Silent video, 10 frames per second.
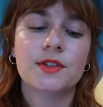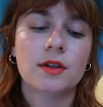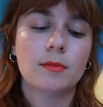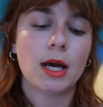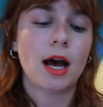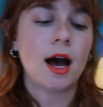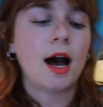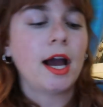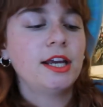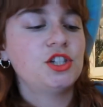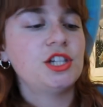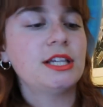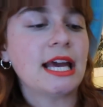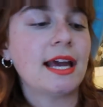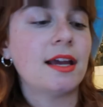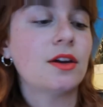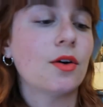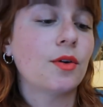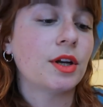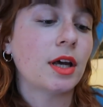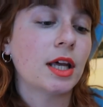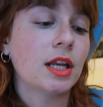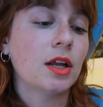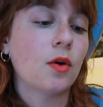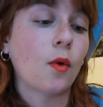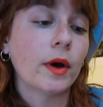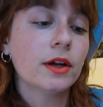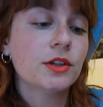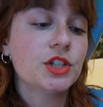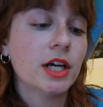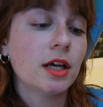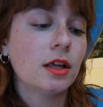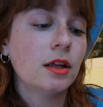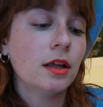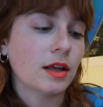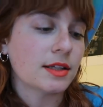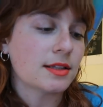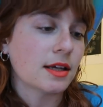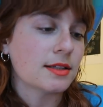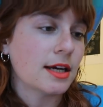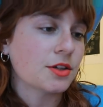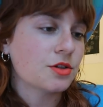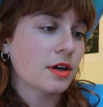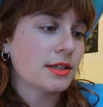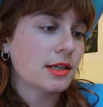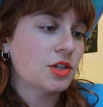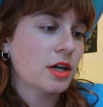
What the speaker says: have some IGK coconut oil gel, I guess like a texturizing